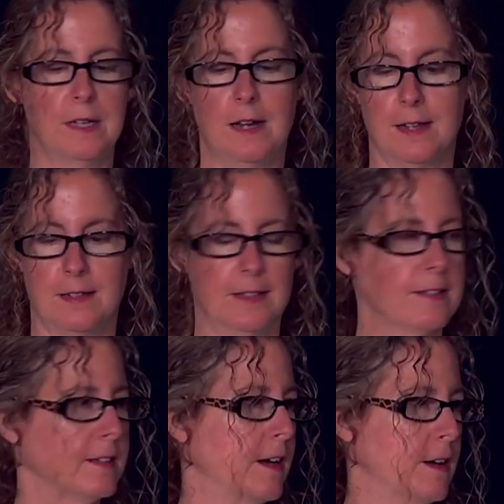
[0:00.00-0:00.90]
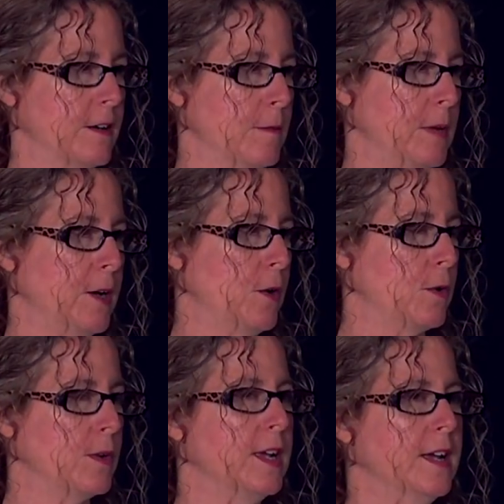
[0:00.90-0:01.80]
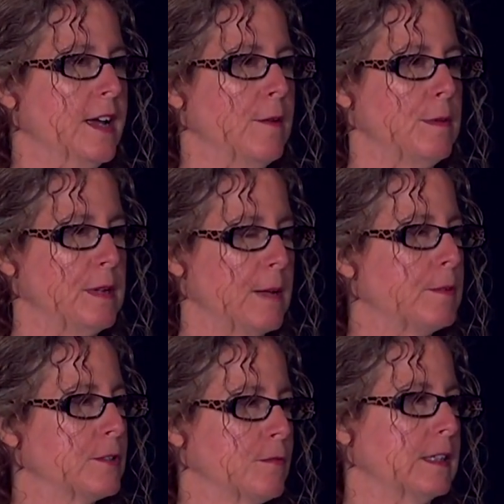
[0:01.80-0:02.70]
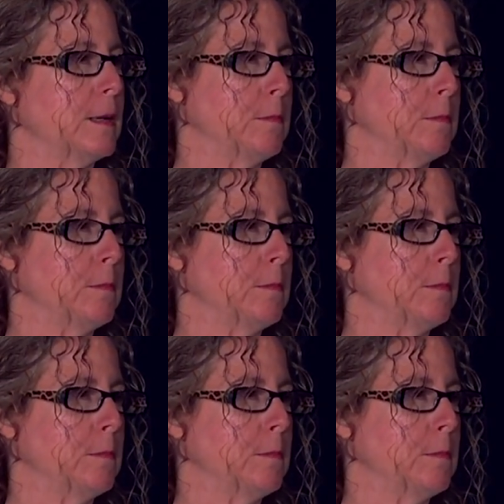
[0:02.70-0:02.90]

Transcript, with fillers: and I collected art on my own. Yeah. And we've been able to really